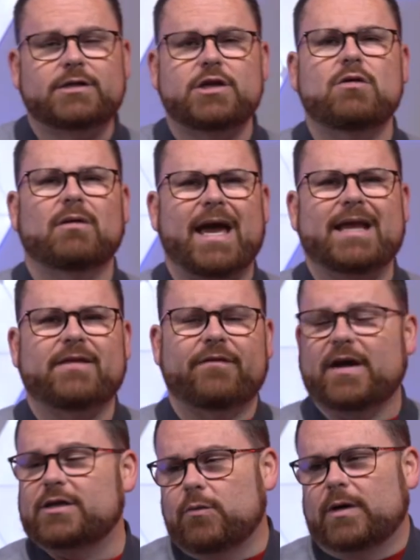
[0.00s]
do you like the
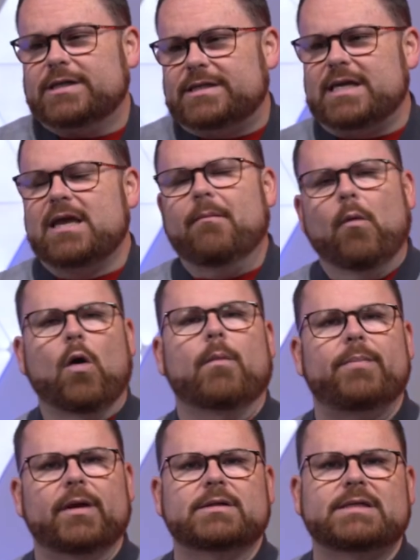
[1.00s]
fact you want to see more
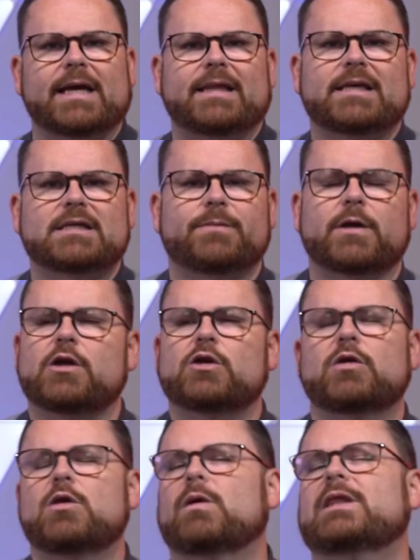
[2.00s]
builds like this, but
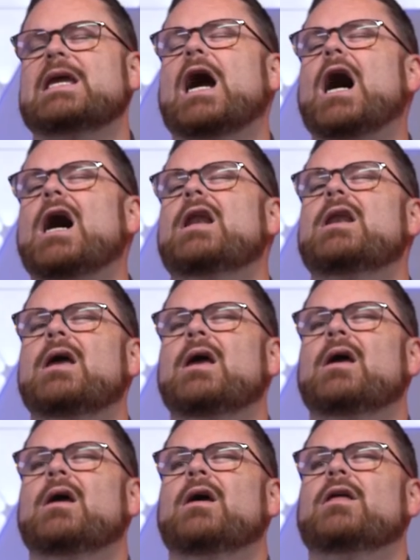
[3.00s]
you, you want the, un,
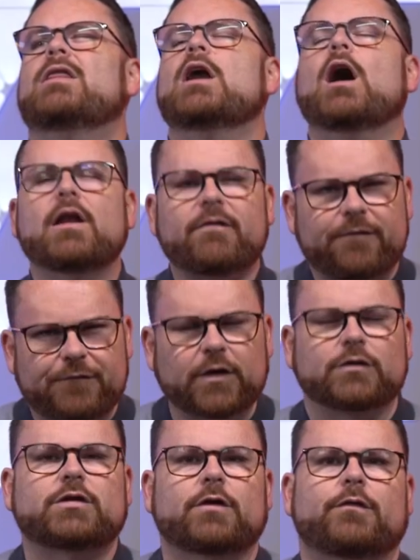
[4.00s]
the
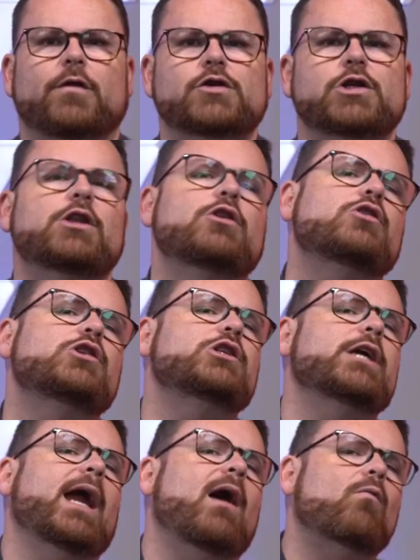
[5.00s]
unfiltered version, then you should
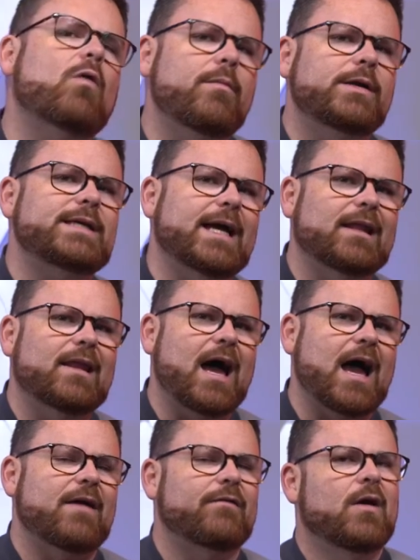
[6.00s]
check out Robitech
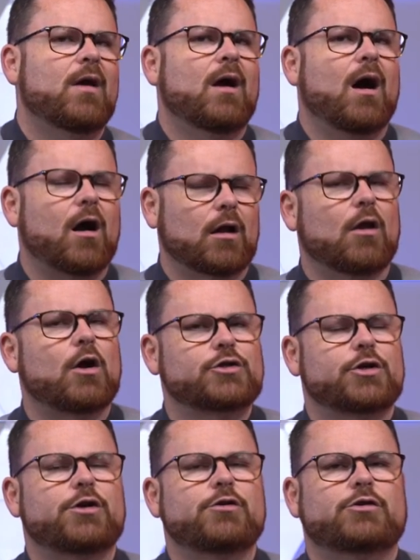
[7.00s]
Live our
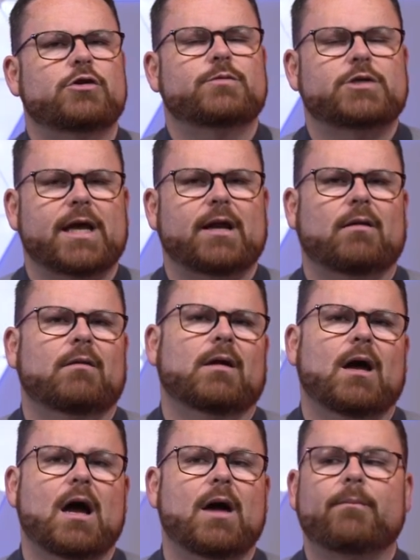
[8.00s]
larger YouTube channel,
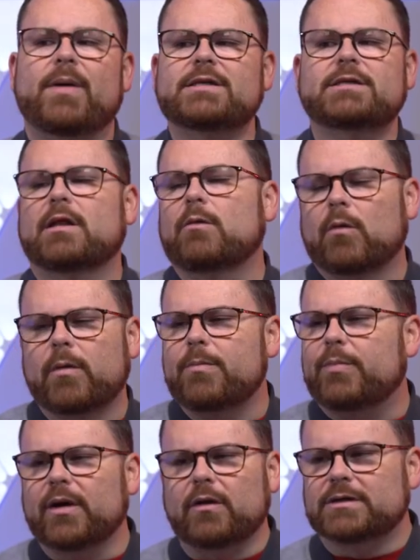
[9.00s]
uh, basically where we
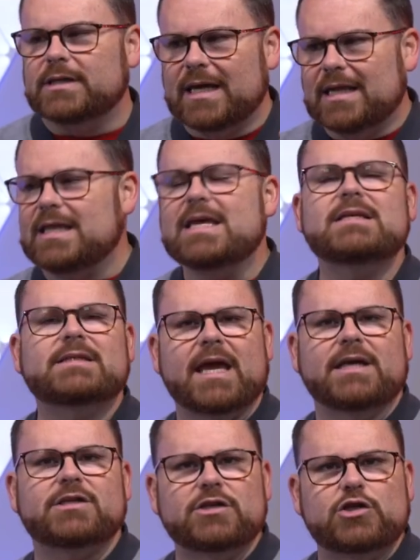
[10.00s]
build in these
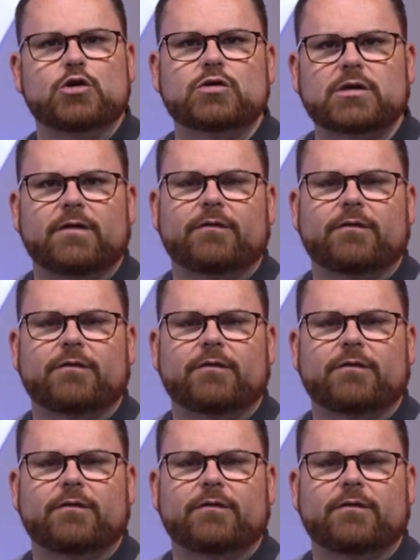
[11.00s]
cases usually